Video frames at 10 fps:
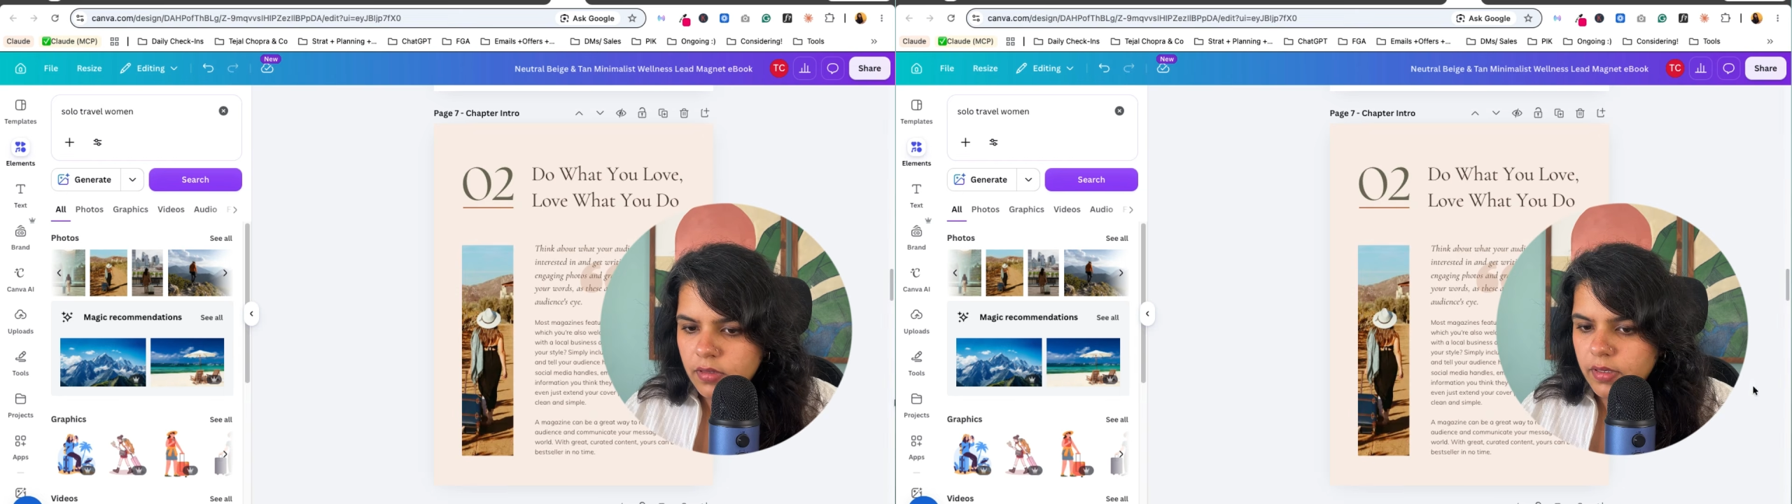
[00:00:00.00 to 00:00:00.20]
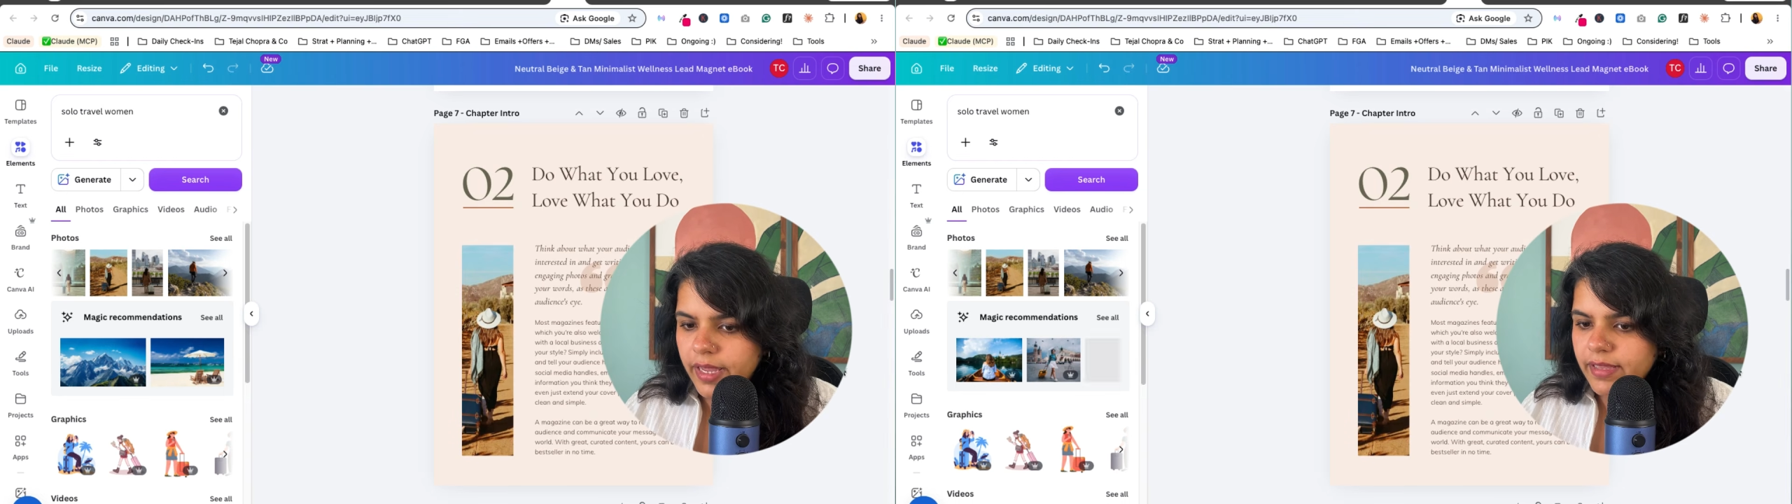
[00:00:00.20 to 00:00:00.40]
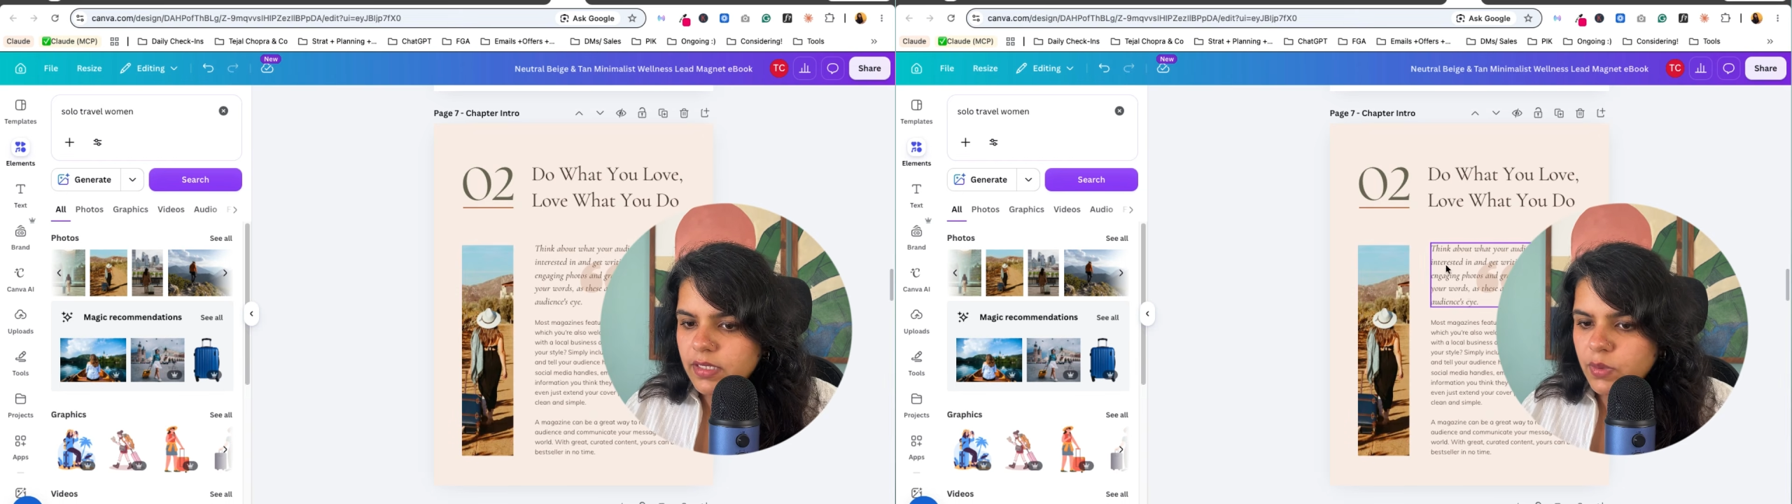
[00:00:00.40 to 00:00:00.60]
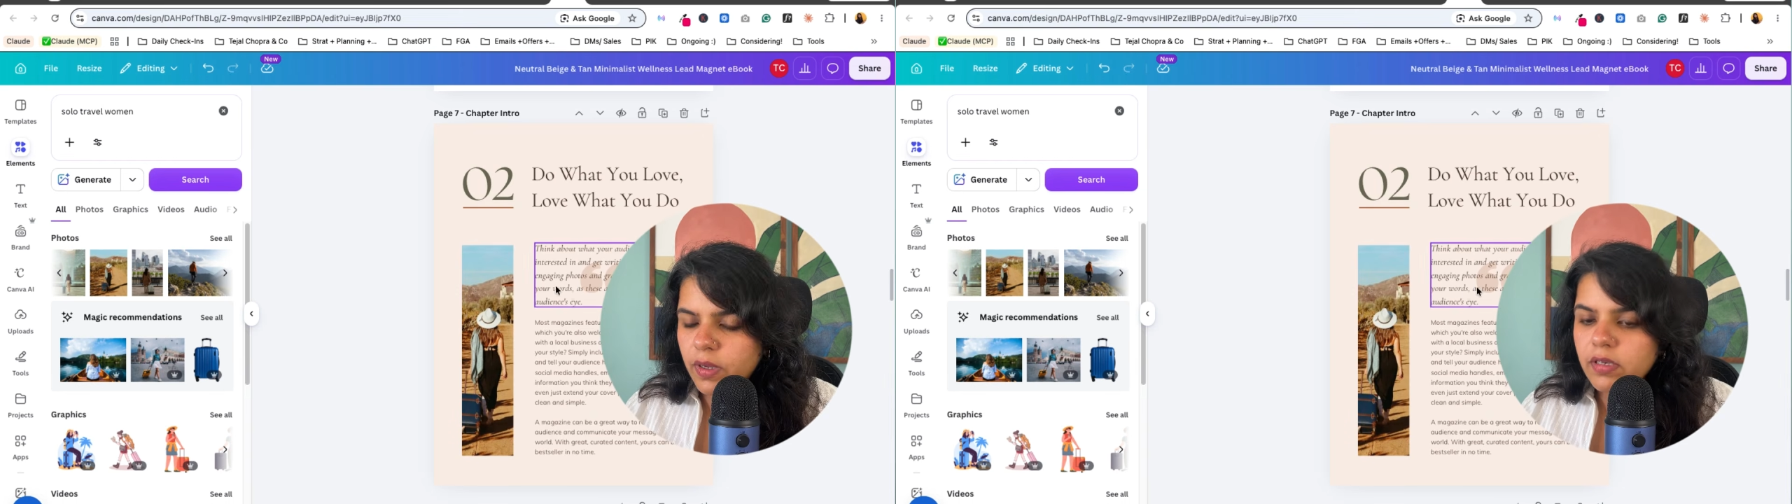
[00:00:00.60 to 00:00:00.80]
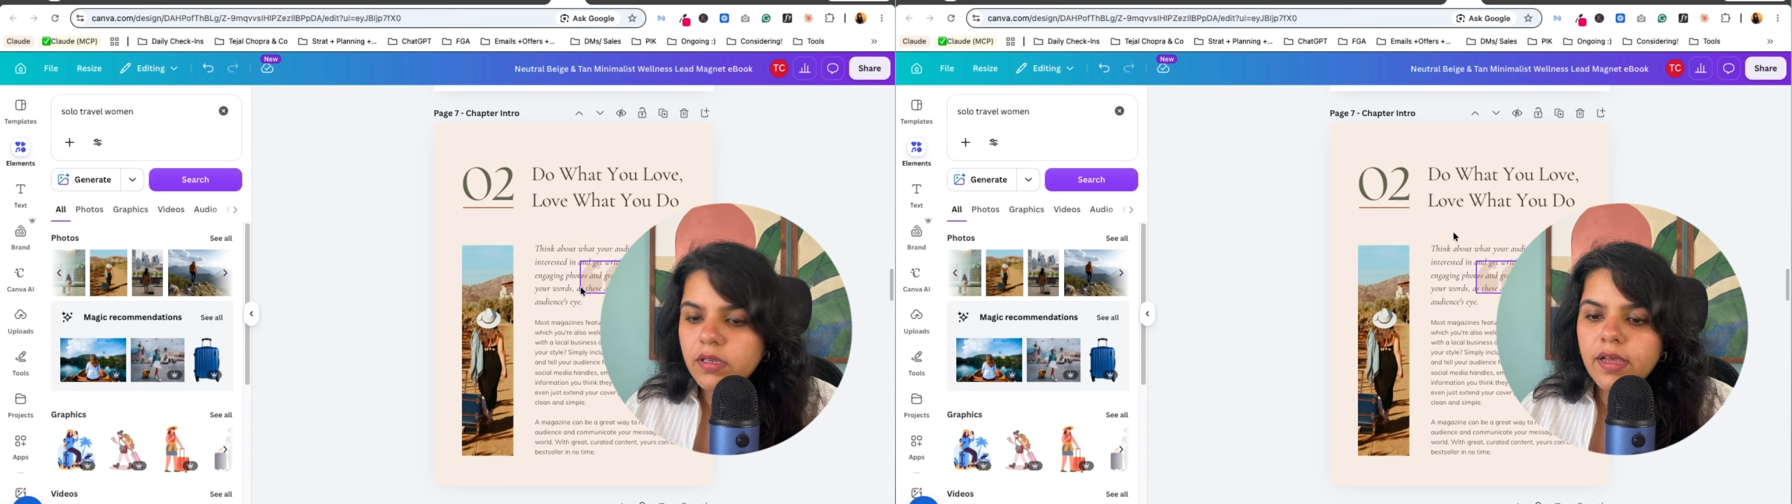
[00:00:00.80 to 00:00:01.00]
like this
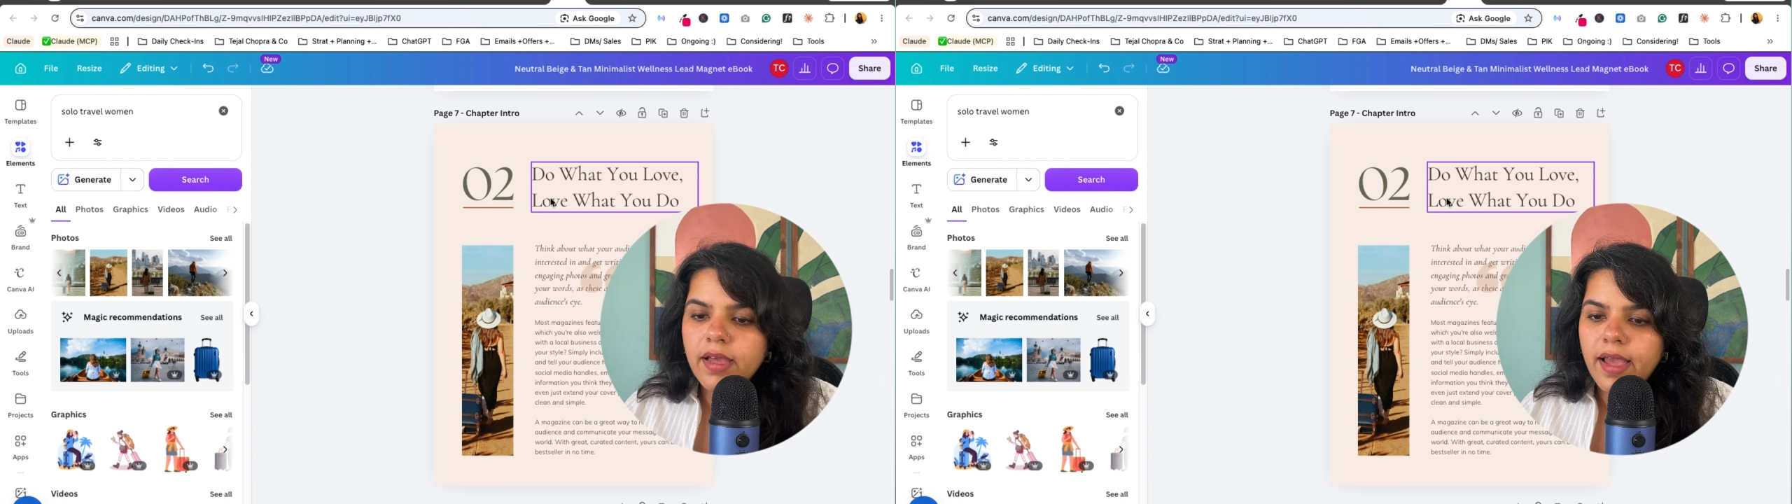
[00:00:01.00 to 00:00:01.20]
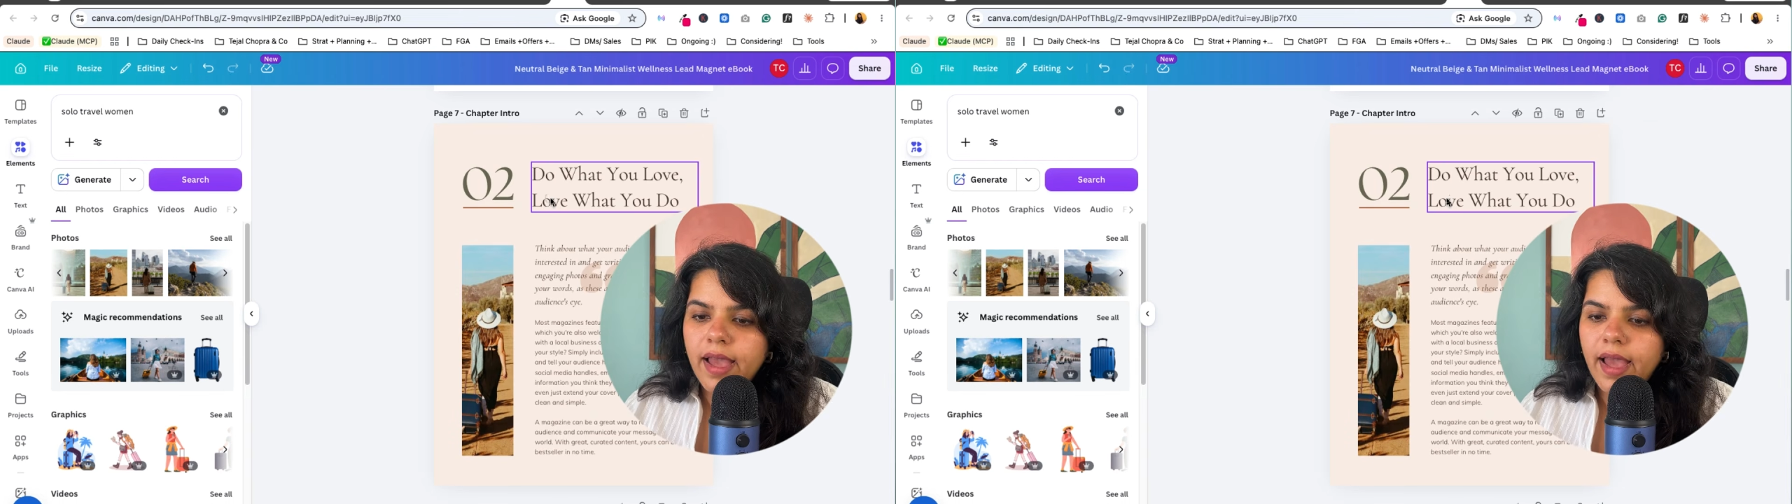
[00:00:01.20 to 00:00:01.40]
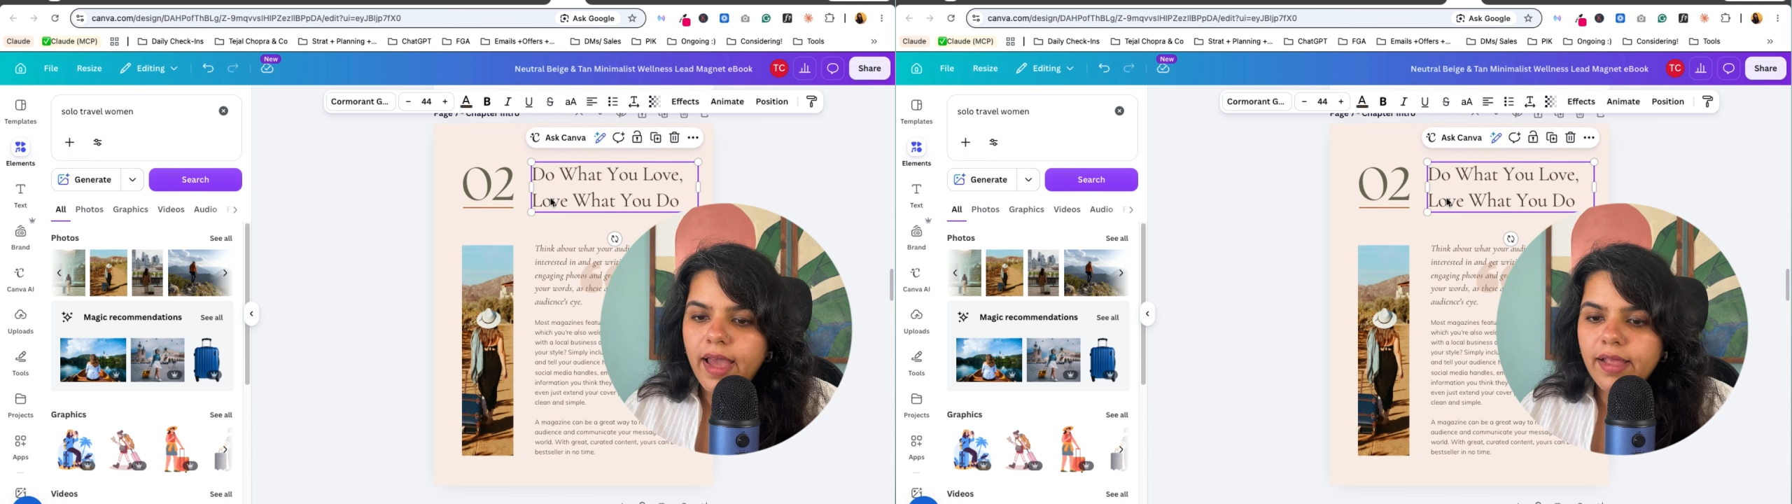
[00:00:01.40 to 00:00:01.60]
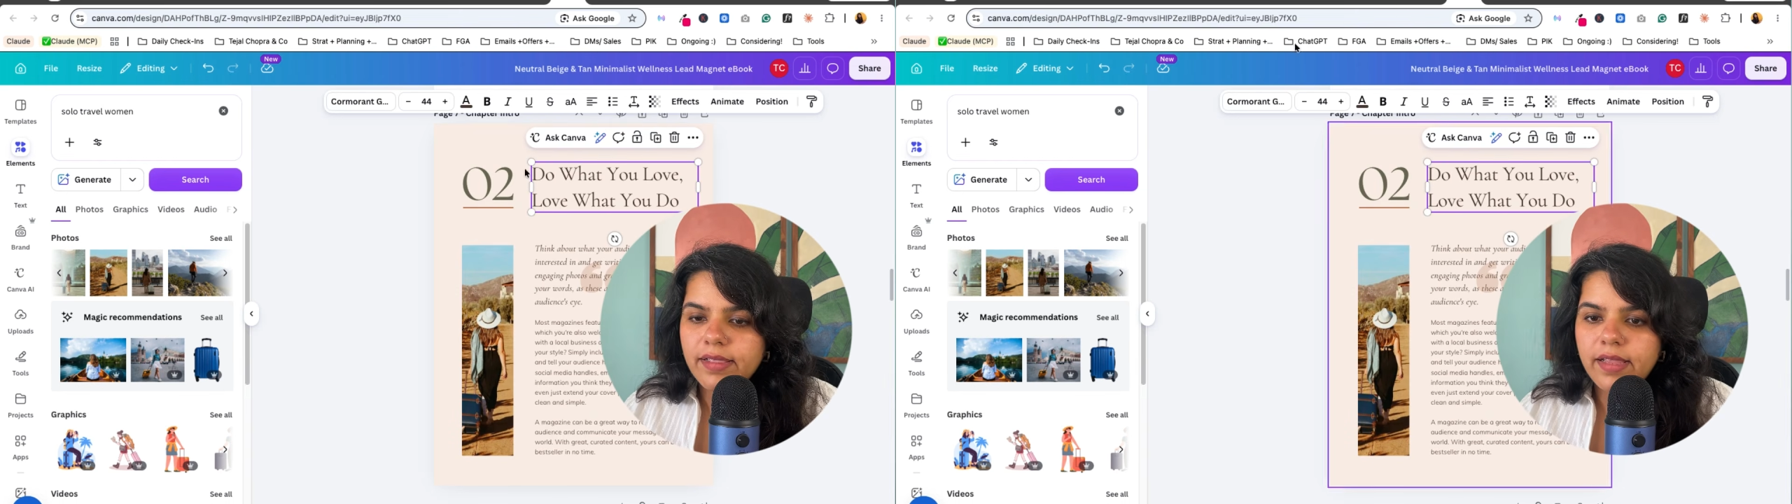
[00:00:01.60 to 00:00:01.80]
one, and